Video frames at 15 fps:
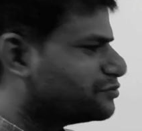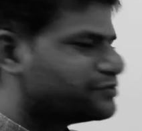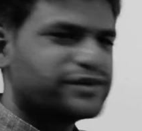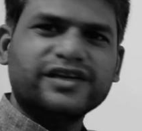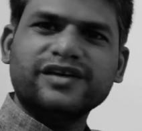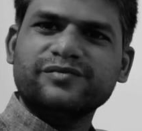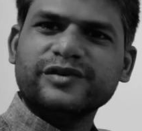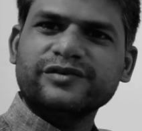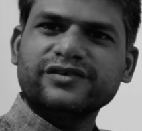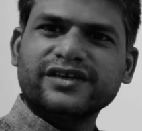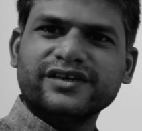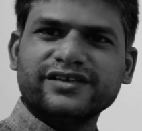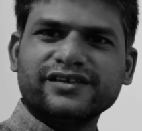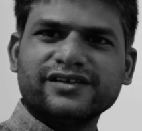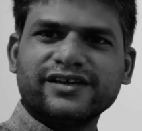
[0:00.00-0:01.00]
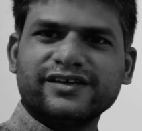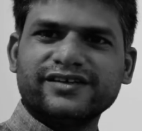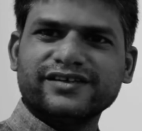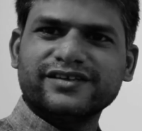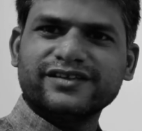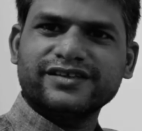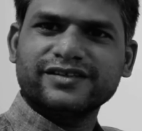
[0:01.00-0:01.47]
preemptive kernel,
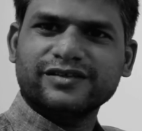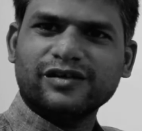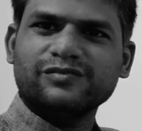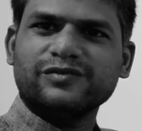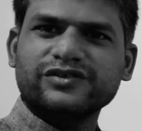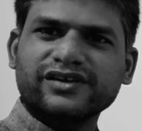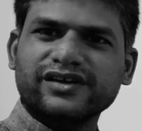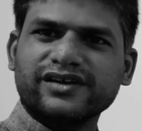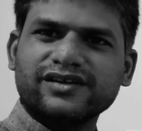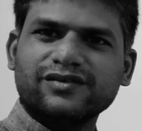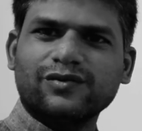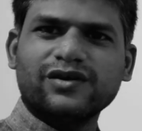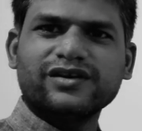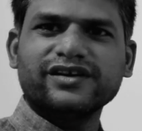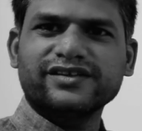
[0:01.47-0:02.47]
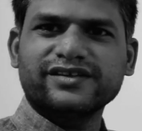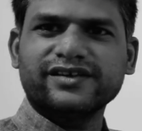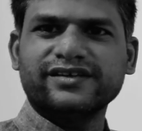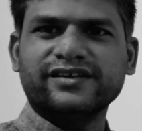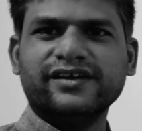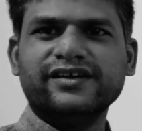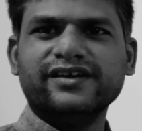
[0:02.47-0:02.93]
and this is almost like a warning
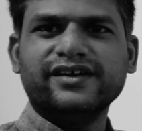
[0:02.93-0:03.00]
sign.